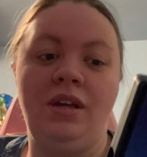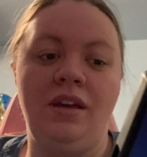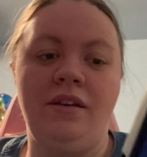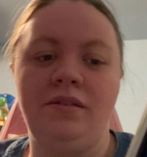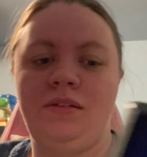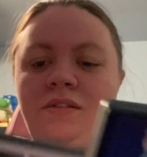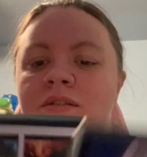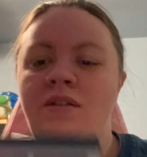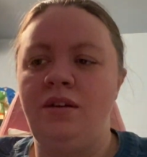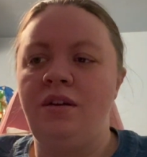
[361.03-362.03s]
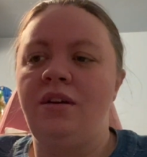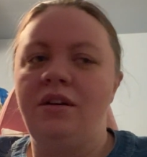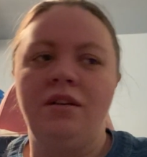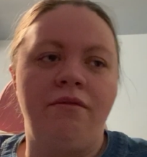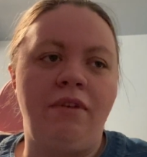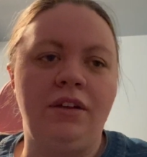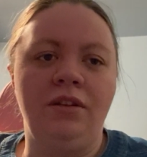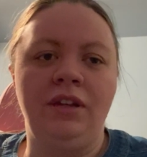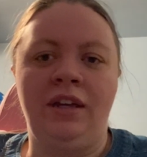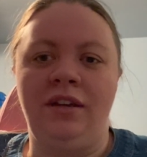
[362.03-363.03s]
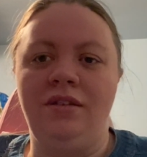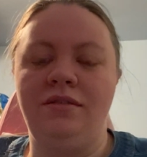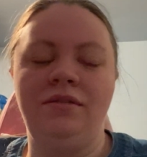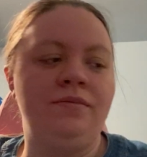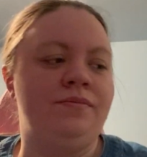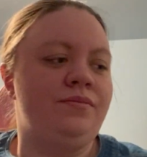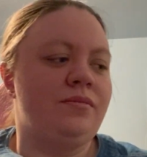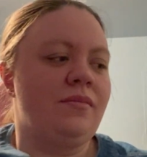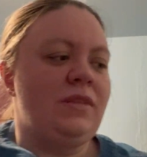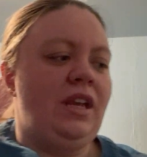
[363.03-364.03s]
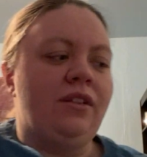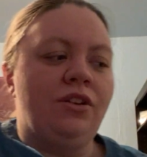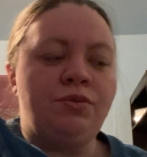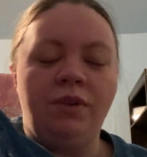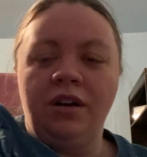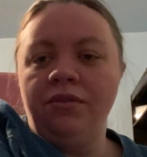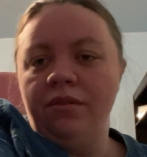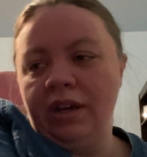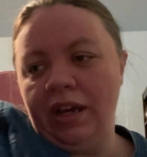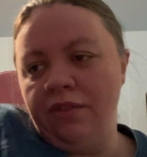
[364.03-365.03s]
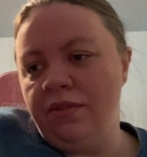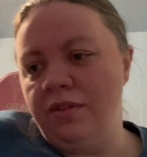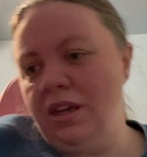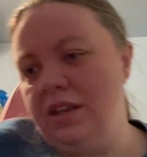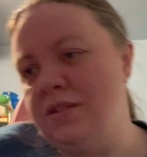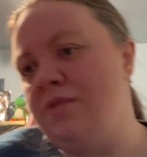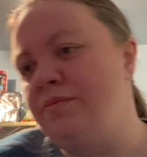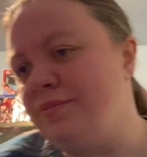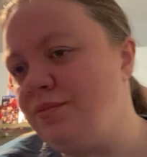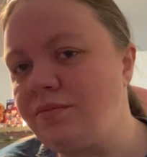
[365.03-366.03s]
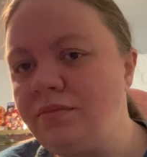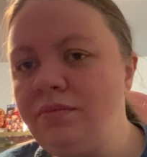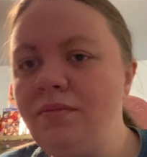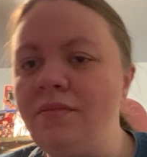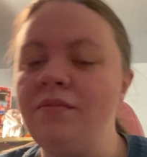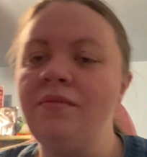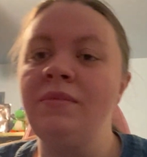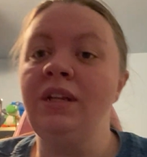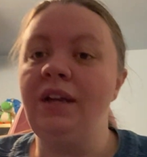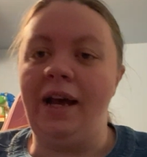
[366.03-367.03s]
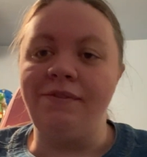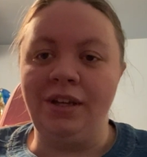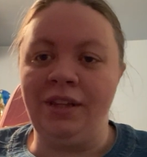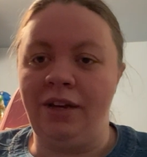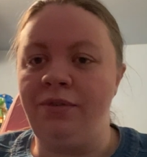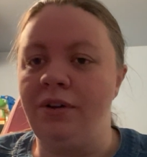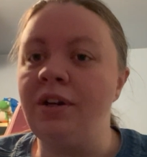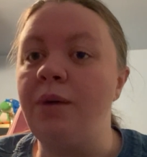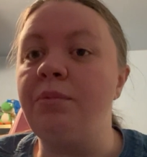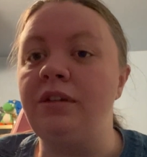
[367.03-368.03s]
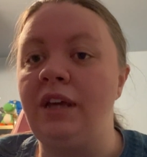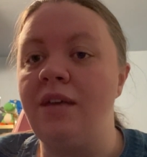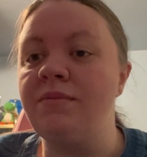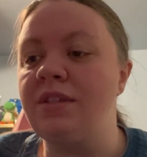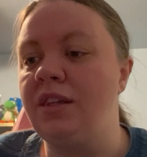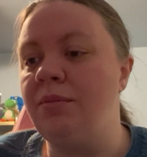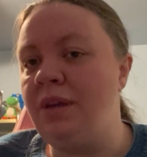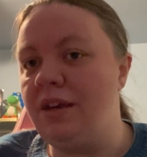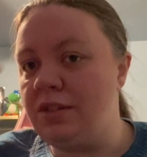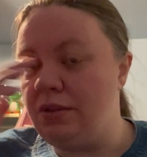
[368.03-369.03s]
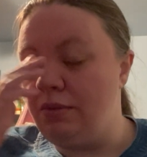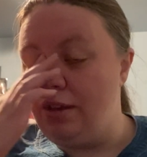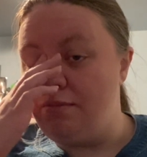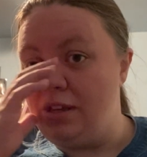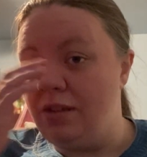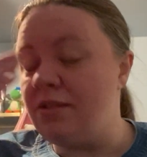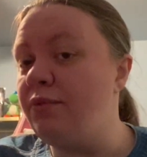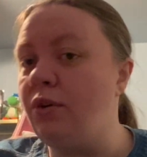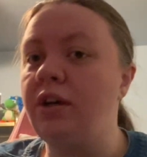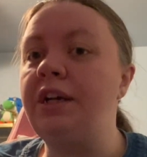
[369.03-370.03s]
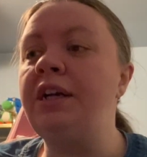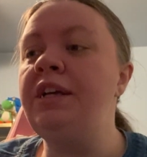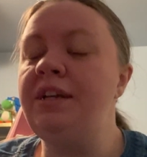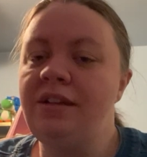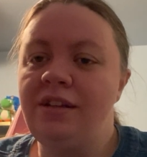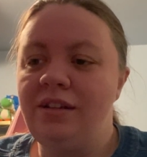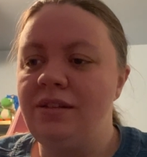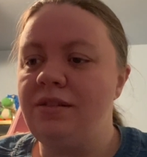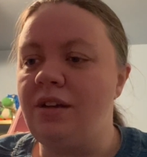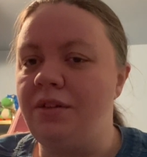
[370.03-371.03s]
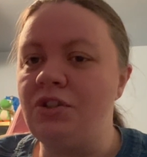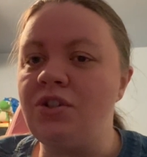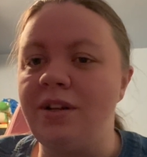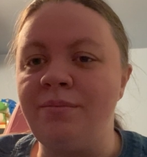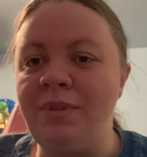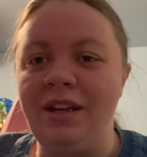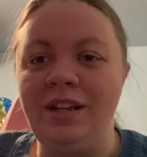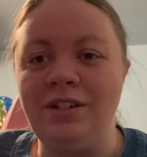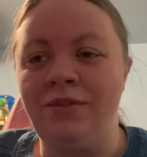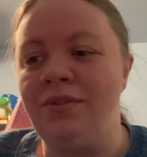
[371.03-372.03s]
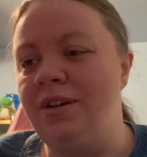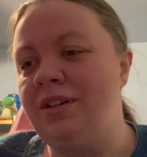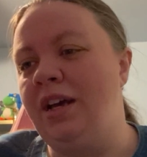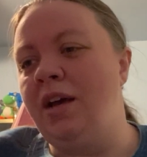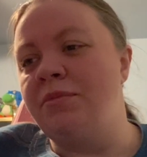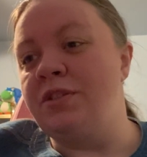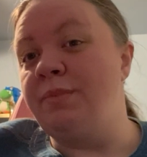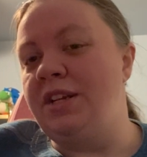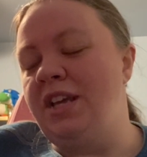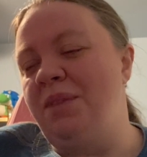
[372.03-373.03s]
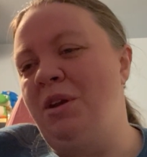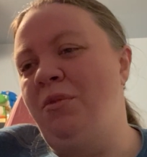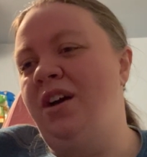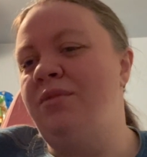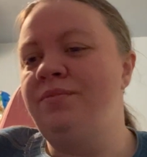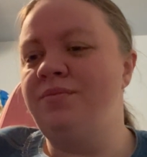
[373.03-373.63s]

is follow like a English walkthrough guide for these. I've done that for a couple games on the PS3 and PS4, so this shouldn't be any different. Just might take me a while.